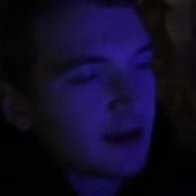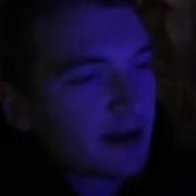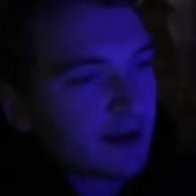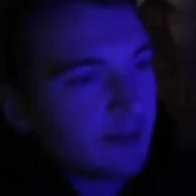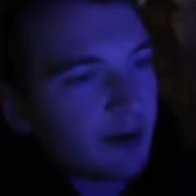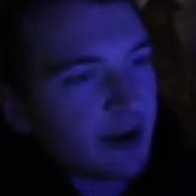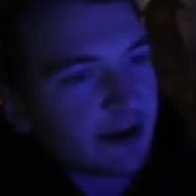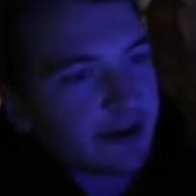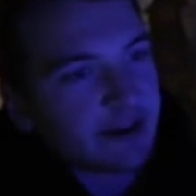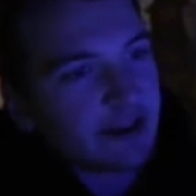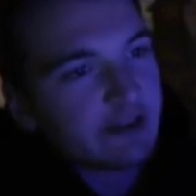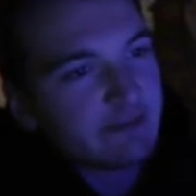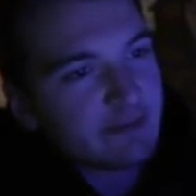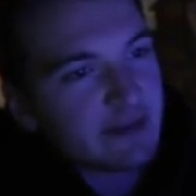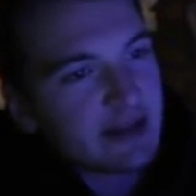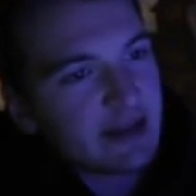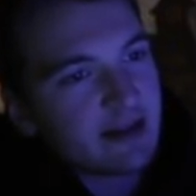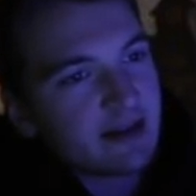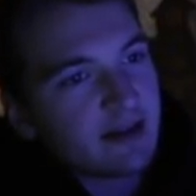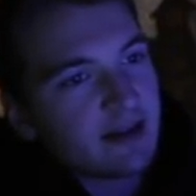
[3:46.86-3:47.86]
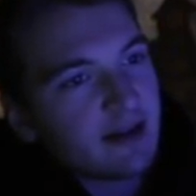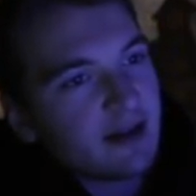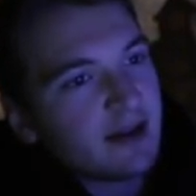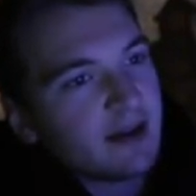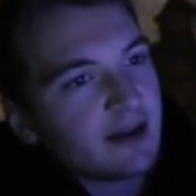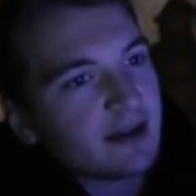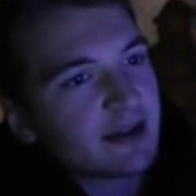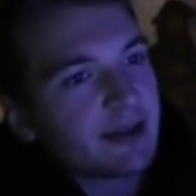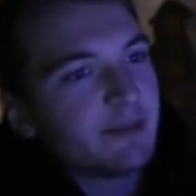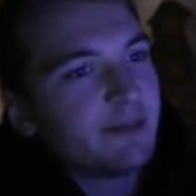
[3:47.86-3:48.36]
Come on, give me,
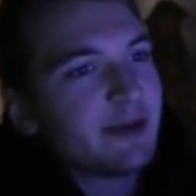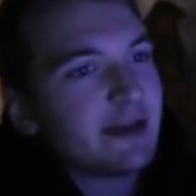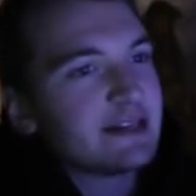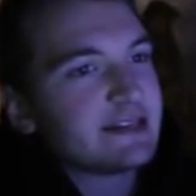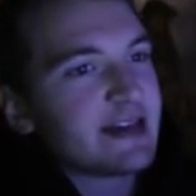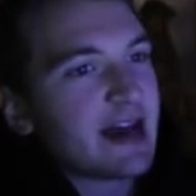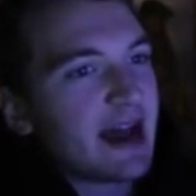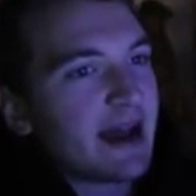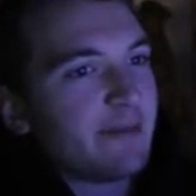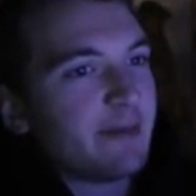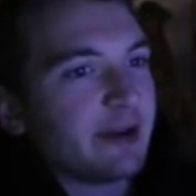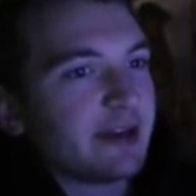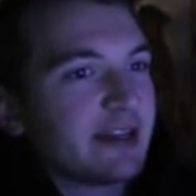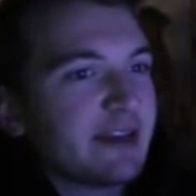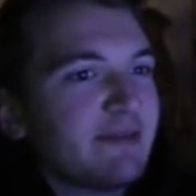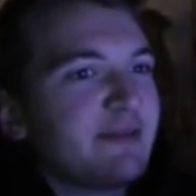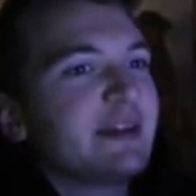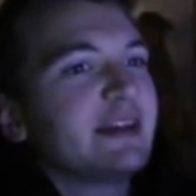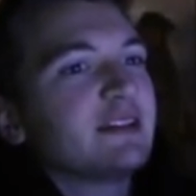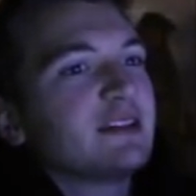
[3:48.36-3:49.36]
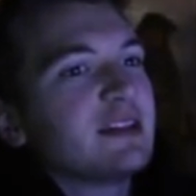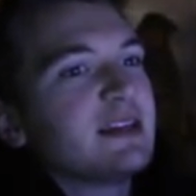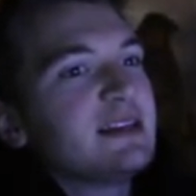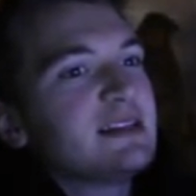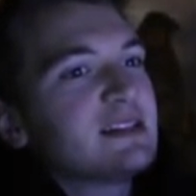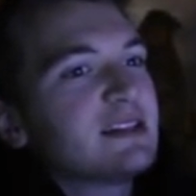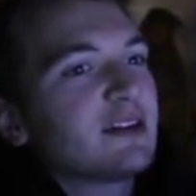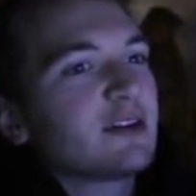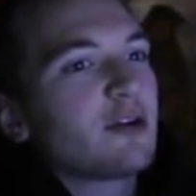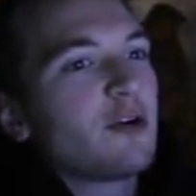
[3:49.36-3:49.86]
give me a diamond. Give me at
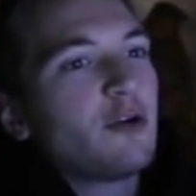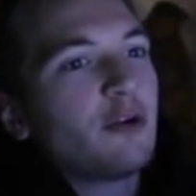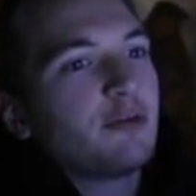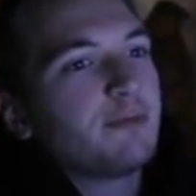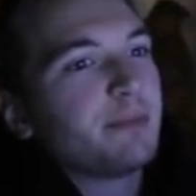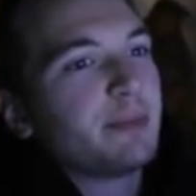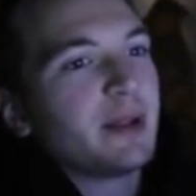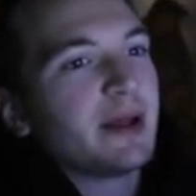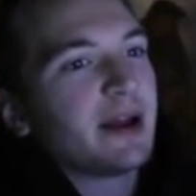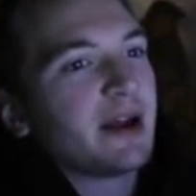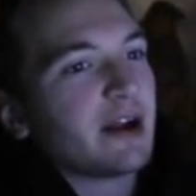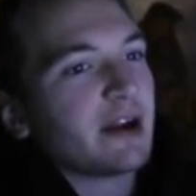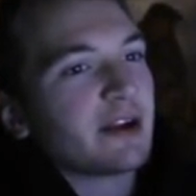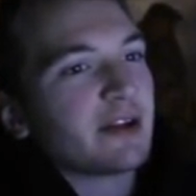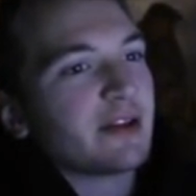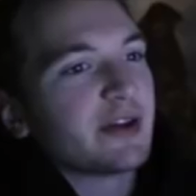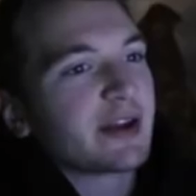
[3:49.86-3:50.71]
least a gold player.